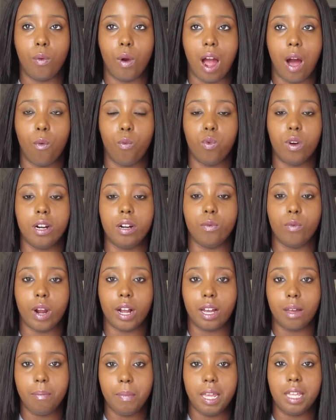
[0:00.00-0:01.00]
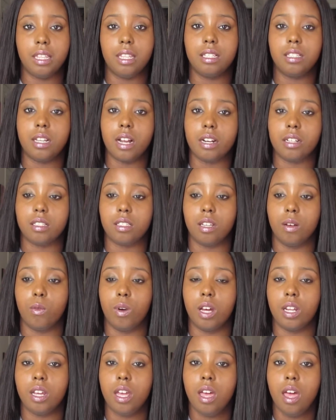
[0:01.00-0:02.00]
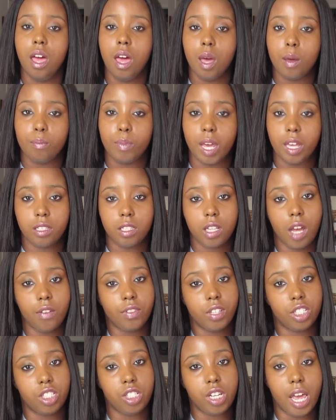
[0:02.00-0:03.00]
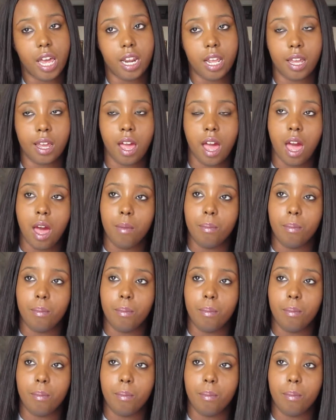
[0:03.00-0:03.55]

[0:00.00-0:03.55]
where I wouldn't recommend this hair to someone based off the shedding.